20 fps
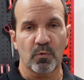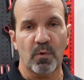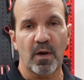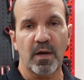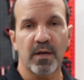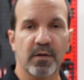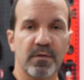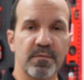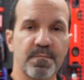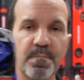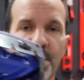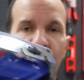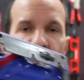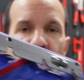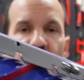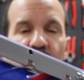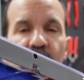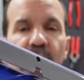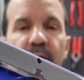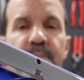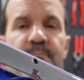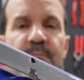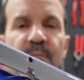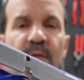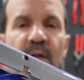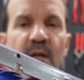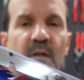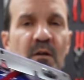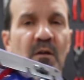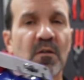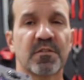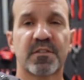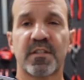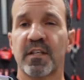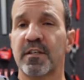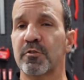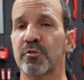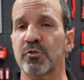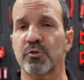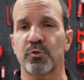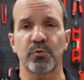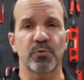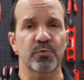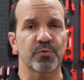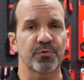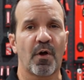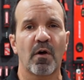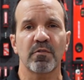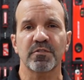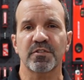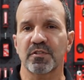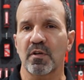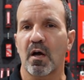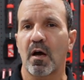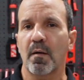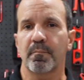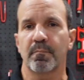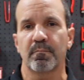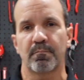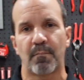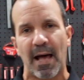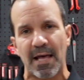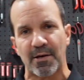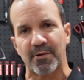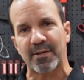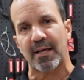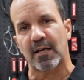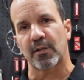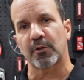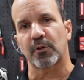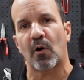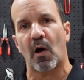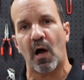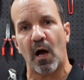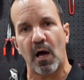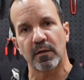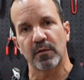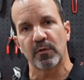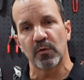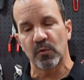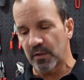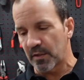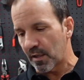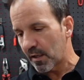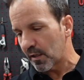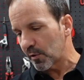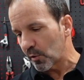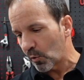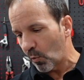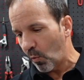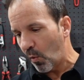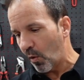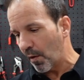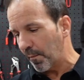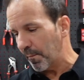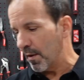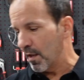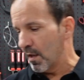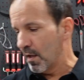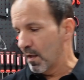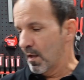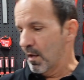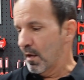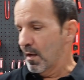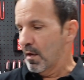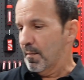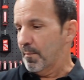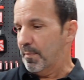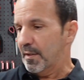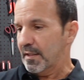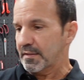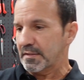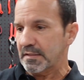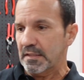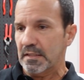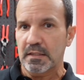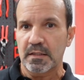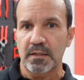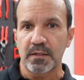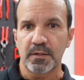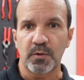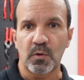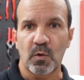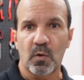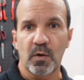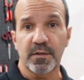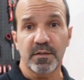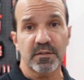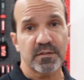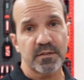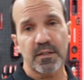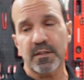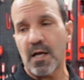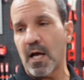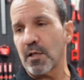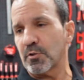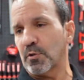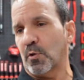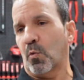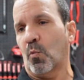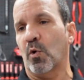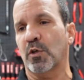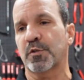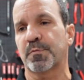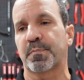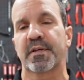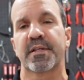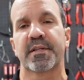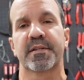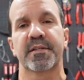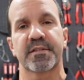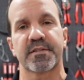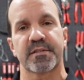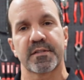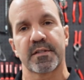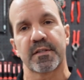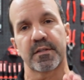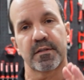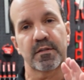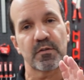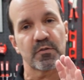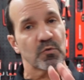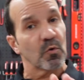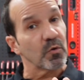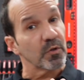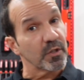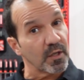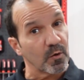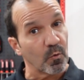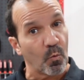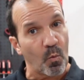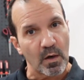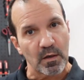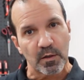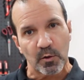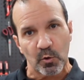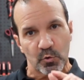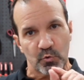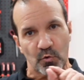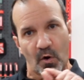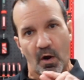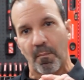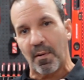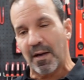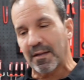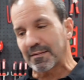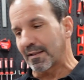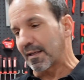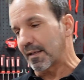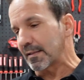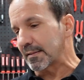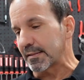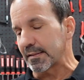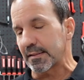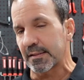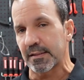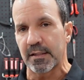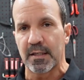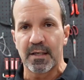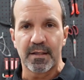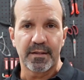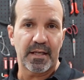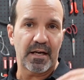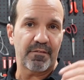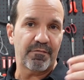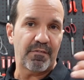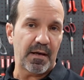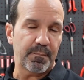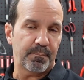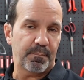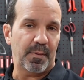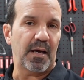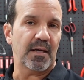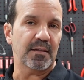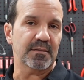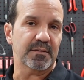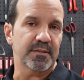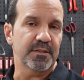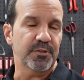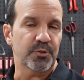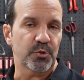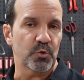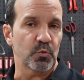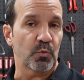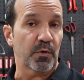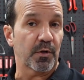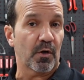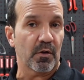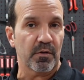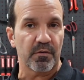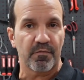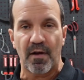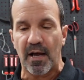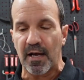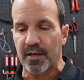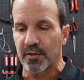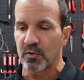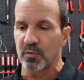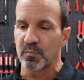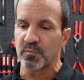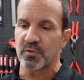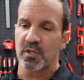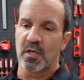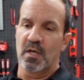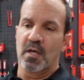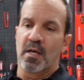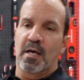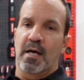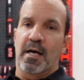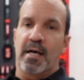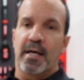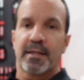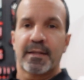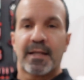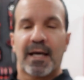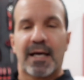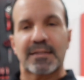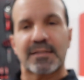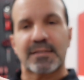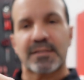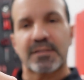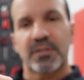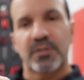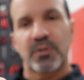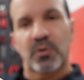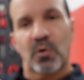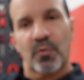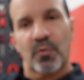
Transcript: right here, okay? Continuous use, non-stop. Battery got a little hot, unit got a little warm. But you know, this thing actually works pretty decent. There's only like one little drawback that I see that I've had past issues with other vacuums, and that's, you know,